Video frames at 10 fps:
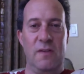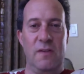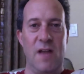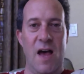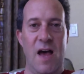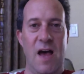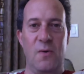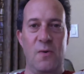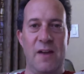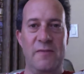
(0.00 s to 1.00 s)
there's not a
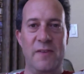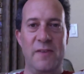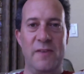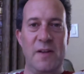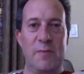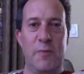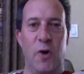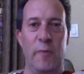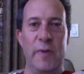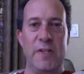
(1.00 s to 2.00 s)
whole lot of
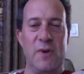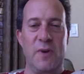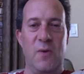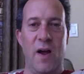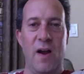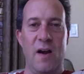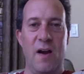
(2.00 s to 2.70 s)
permits required.